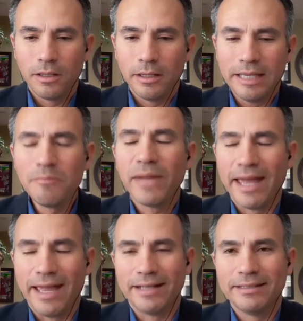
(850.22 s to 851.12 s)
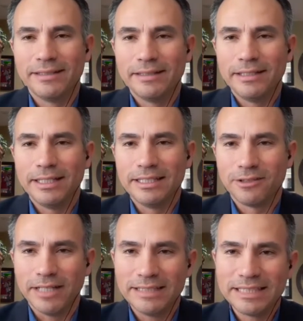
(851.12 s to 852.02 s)
impact
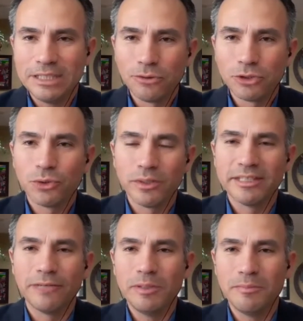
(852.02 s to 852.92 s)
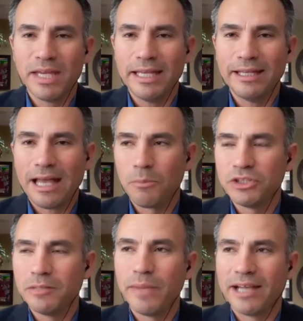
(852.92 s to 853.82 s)
is on that single choice that we make, how
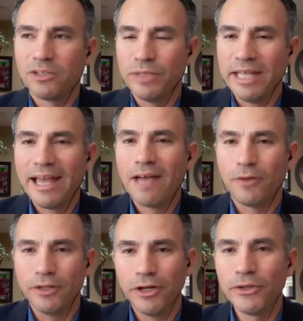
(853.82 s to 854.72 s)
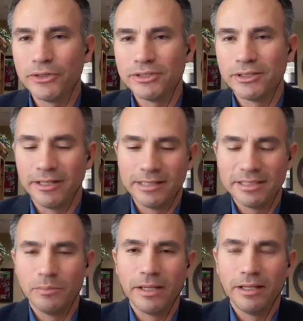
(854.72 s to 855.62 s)
much impact we have on others on that
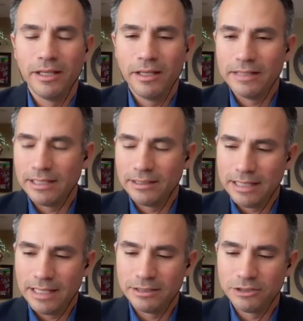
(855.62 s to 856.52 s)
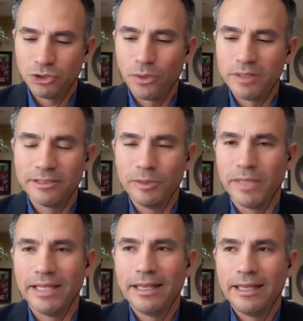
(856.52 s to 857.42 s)
same pay, that choice that we
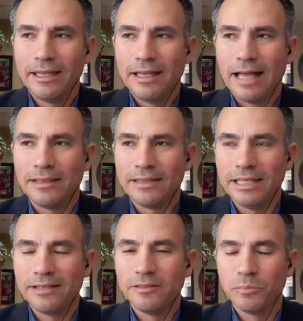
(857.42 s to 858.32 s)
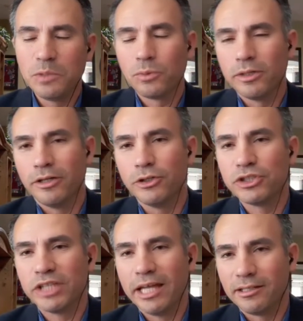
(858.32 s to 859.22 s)
make, I think people would
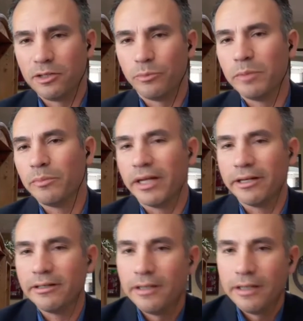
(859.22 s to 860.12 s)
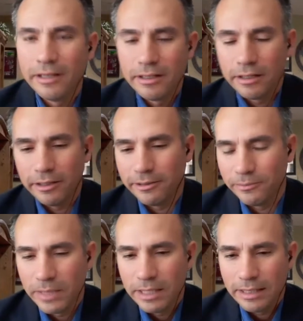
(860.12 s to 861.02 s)
understand a little bit better.
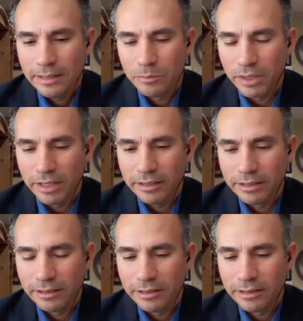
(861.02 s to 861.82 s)
But